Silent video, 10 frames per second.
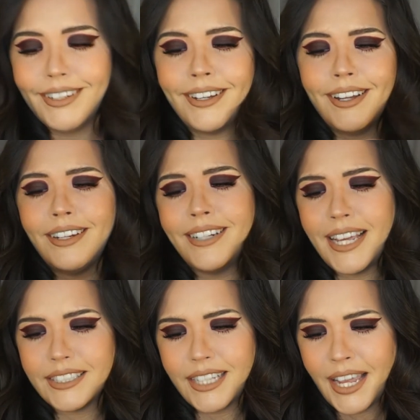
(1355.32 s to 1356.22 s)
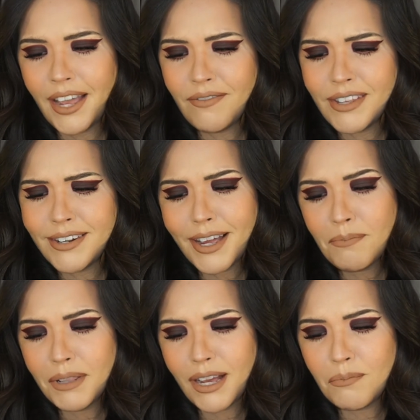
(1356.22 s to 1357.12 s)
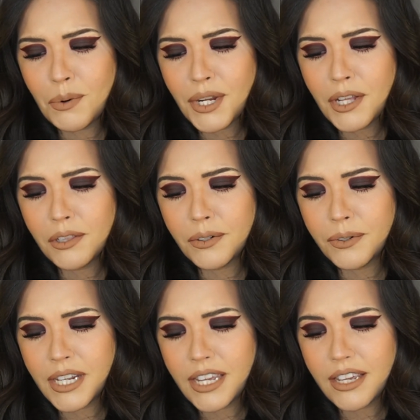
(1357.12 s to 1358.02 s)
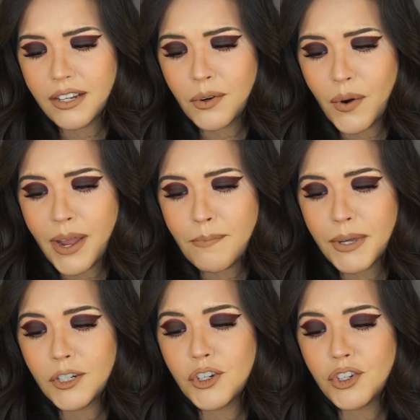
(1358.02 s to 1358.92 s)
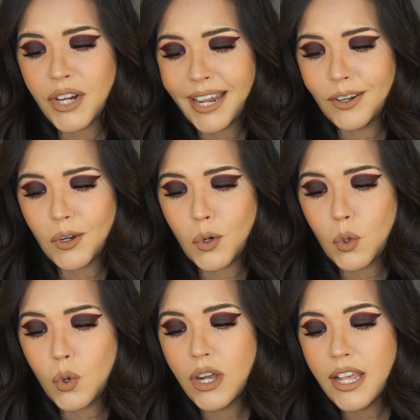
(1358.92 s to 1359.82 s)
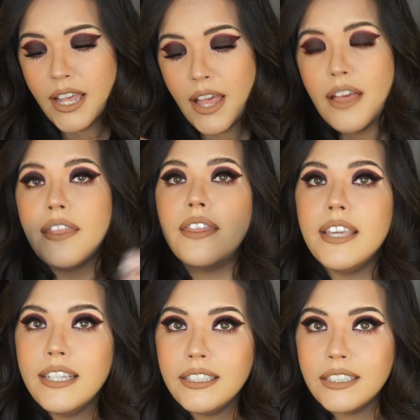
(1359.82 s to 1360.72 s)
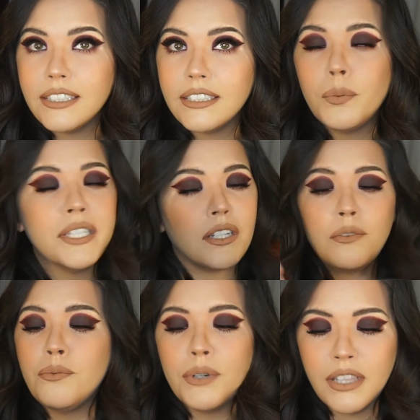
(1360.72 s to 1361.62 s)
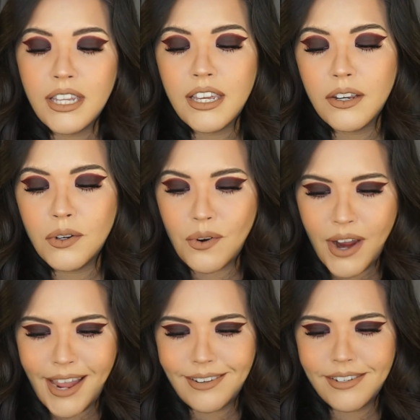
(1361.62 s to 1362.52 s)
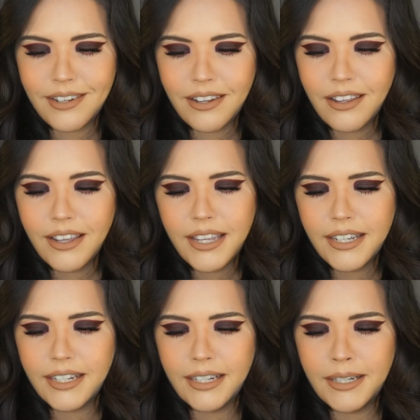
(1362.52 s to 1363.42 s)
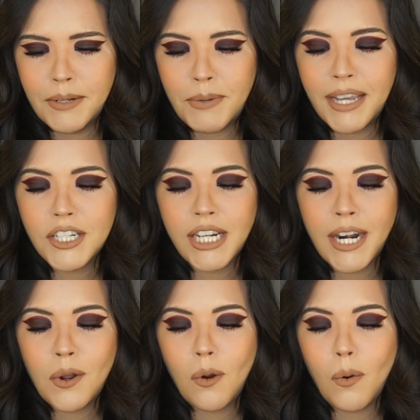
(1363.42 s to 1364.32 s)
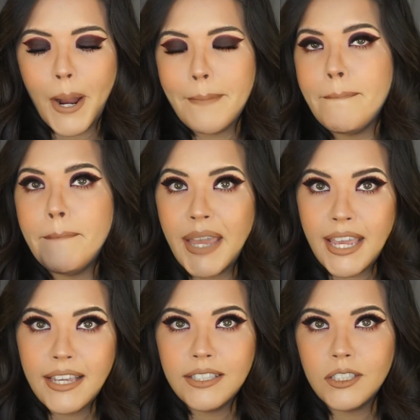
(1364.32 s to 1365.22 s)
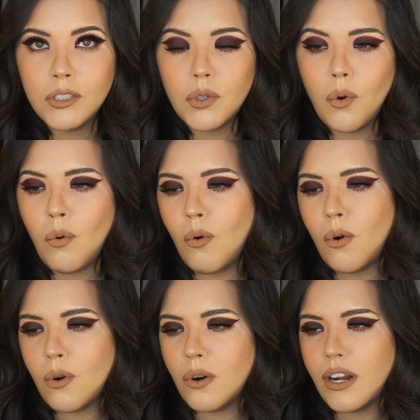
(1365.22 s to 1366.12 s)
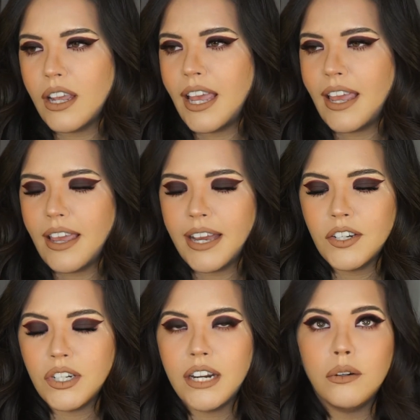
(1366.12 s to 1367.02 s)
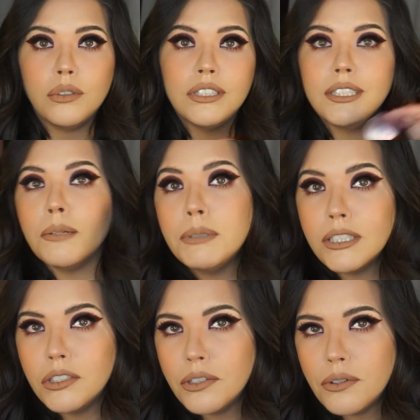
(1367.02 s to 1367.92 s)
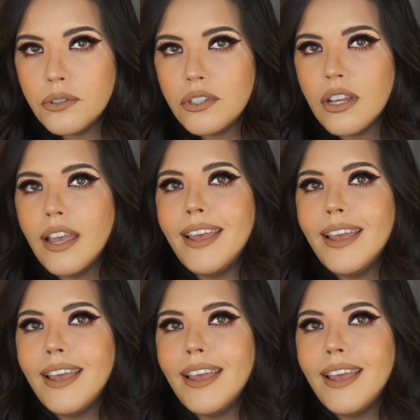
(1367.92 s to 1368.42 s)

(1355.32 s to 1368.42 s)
Next, I have the Nabla Morning Glory Creme Shadow. This was a really great eyeshadow base or a eyeshadow substitute.